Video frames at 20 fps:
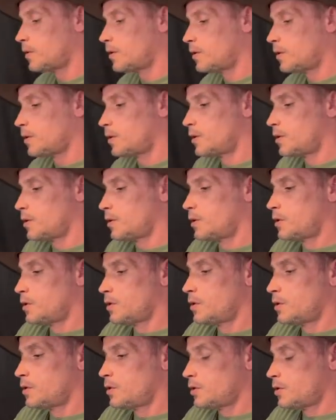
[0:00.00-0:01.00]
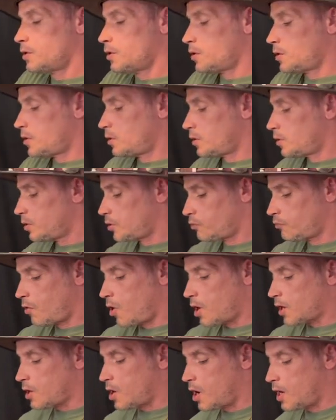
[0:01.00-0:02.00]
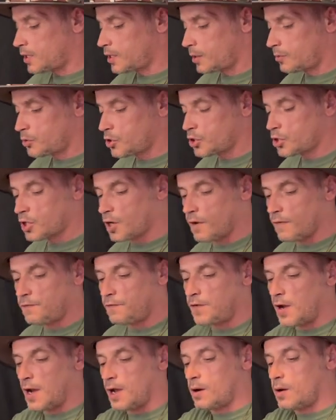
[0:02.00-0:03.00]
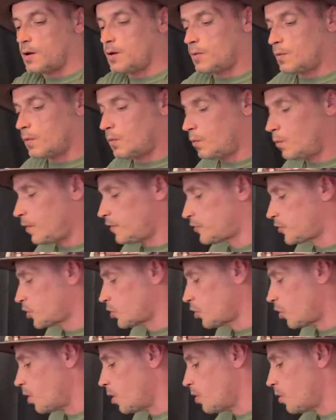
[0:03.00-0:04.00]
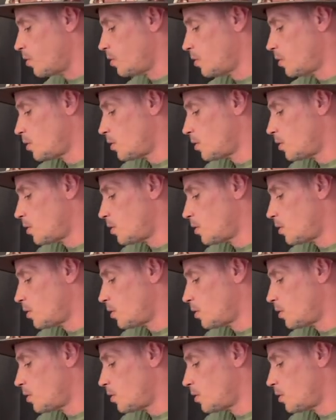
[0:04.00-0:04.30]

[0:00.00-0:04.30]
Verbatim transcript: So right guys, I'm just going to fill it with soil.